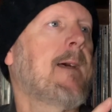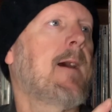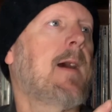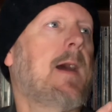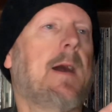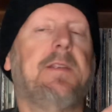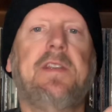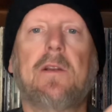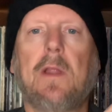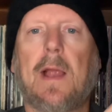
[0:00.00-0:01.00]
Uh,
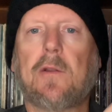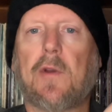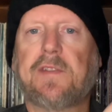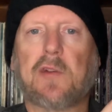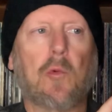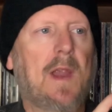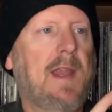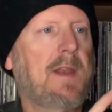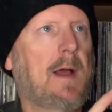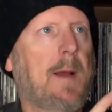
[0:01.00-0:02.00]
Dear Landlord is a
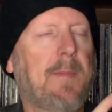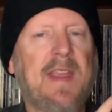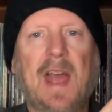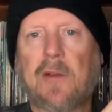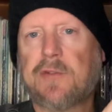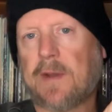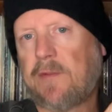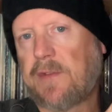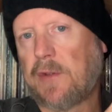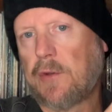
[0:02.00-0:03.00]
great uh,
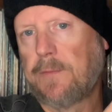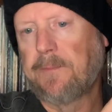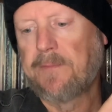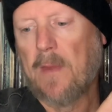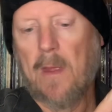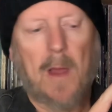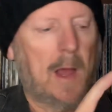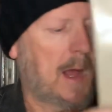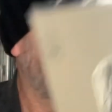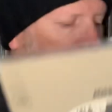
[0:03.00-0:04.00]
piano-driven tune.
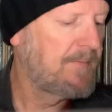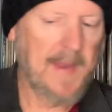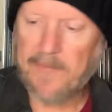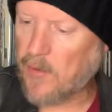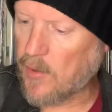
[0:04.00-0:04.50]
Uh, if you've never